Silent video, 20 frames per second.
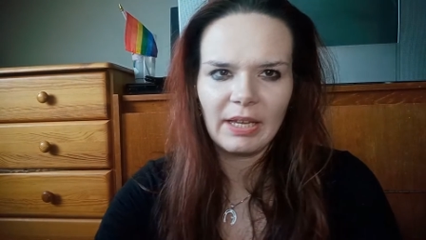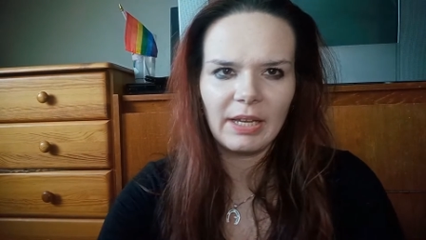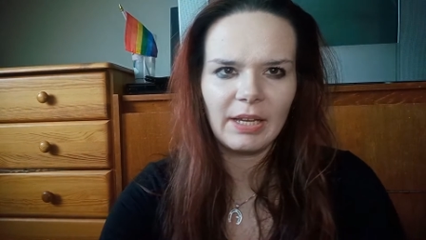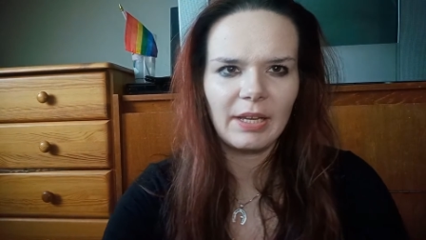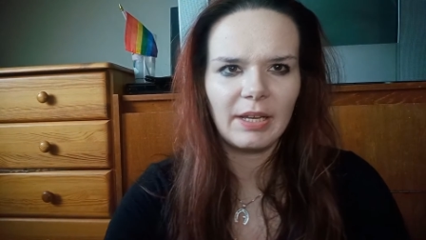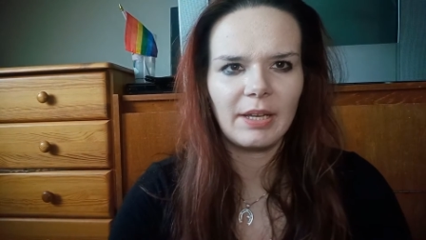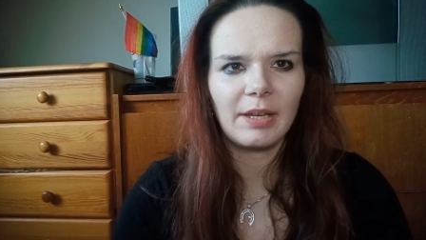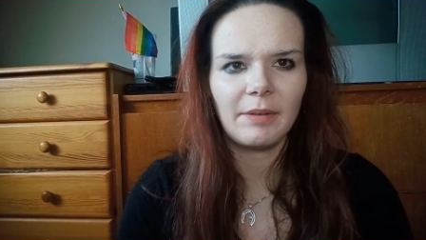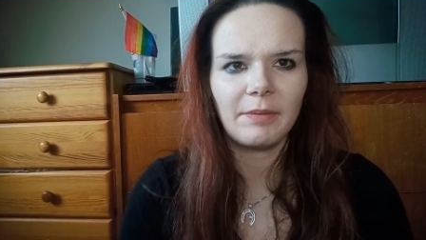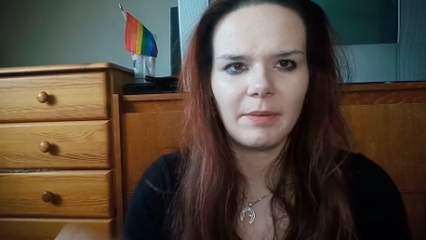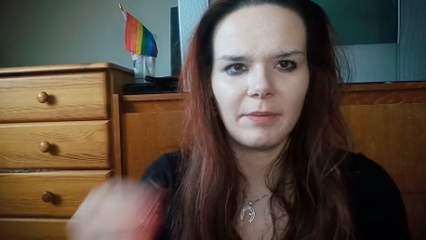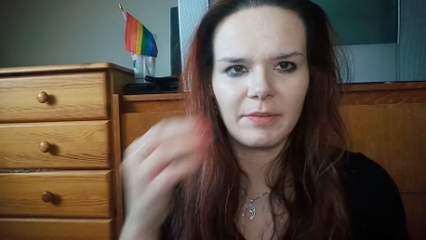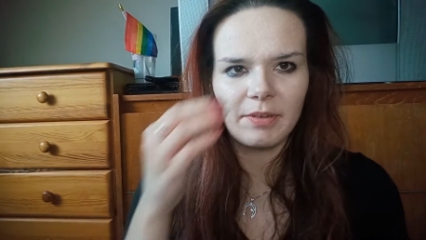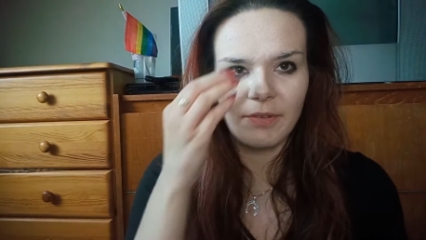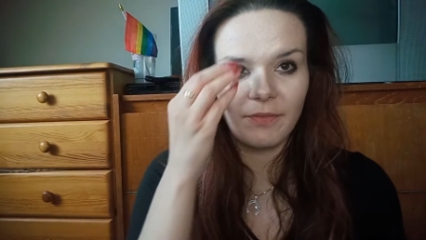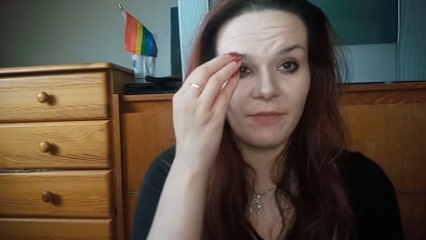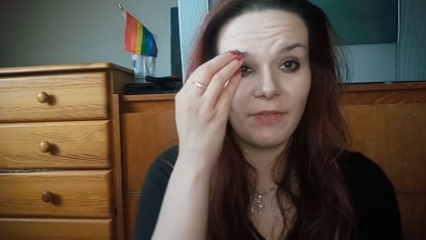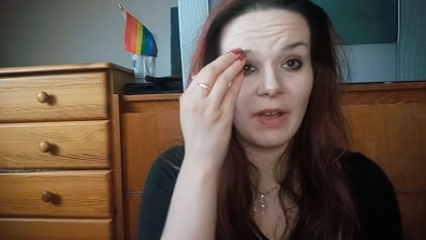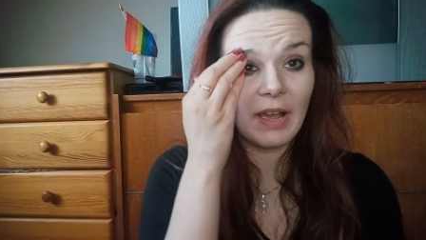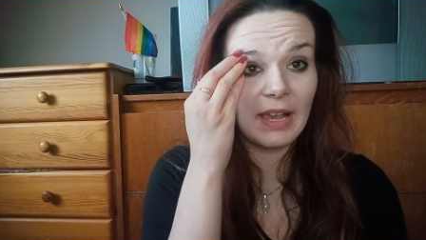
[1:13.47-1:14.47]

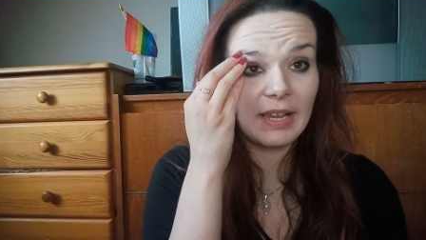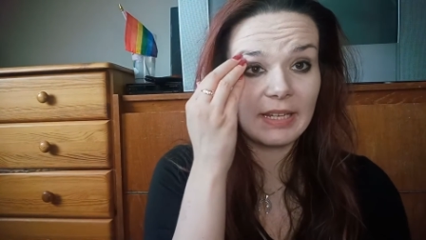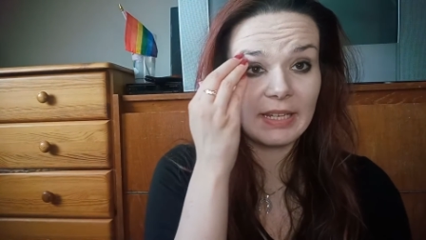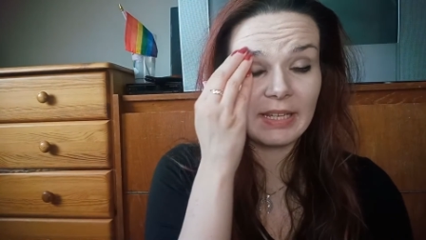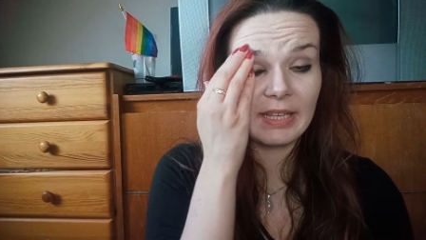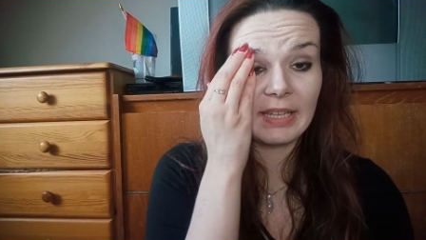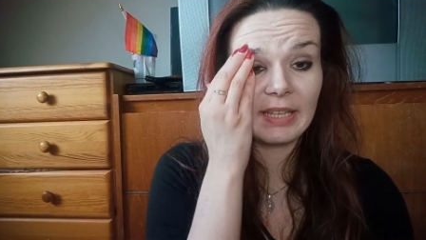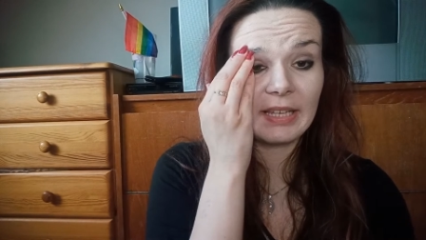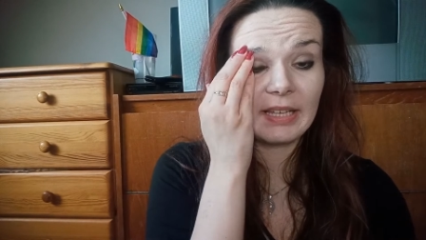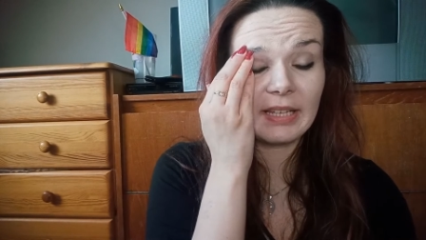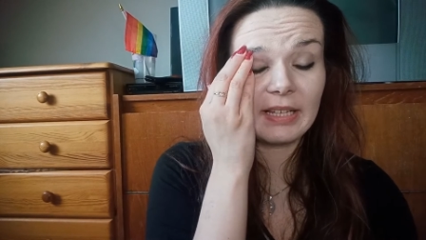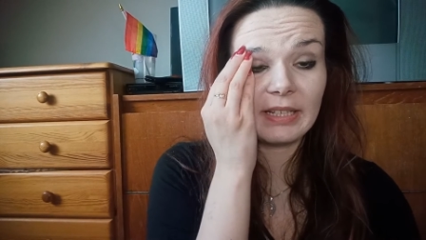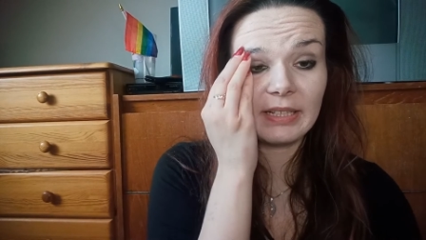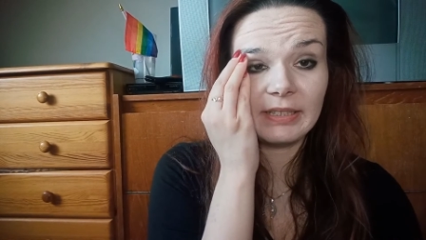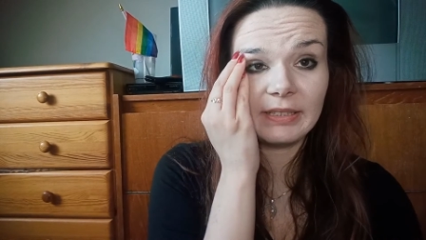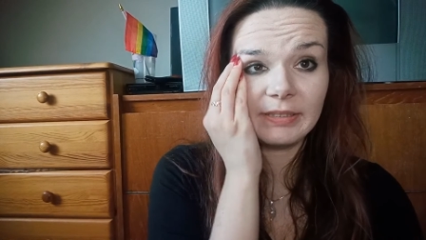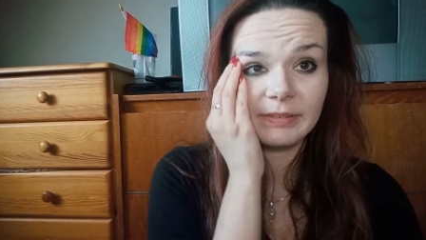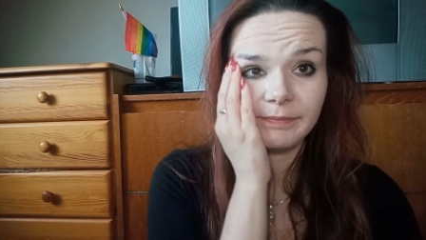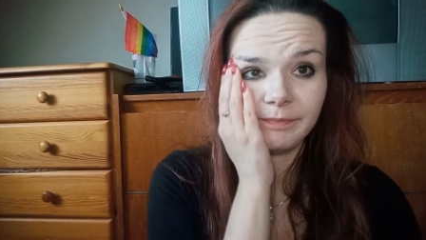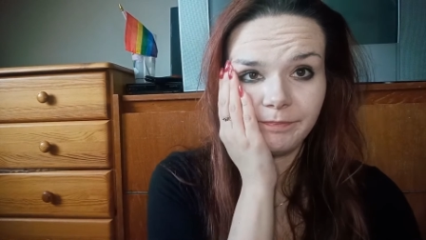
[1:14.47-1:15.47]

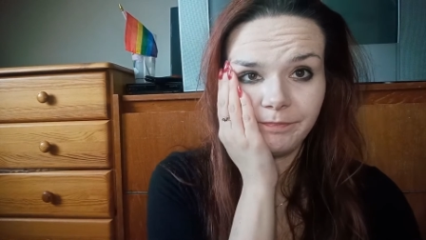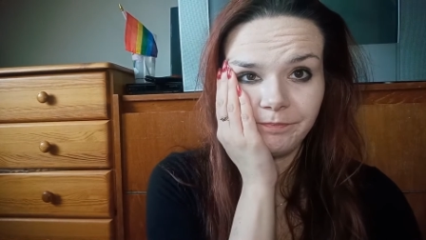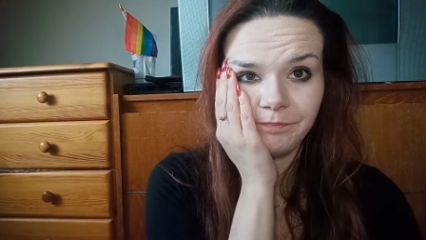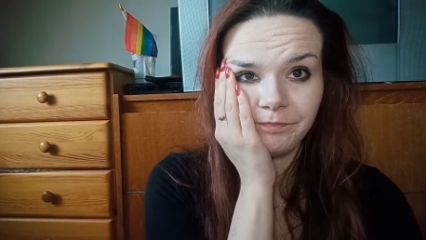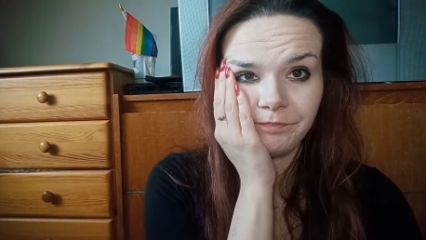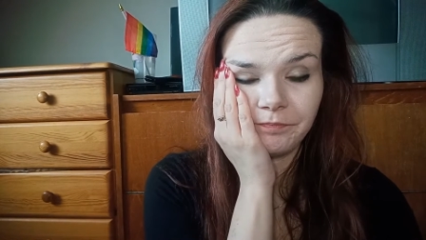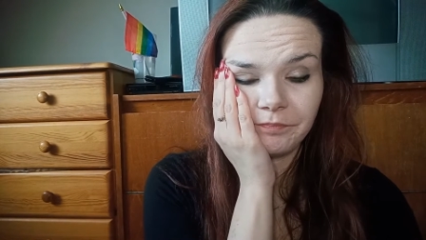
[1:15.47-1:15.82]
the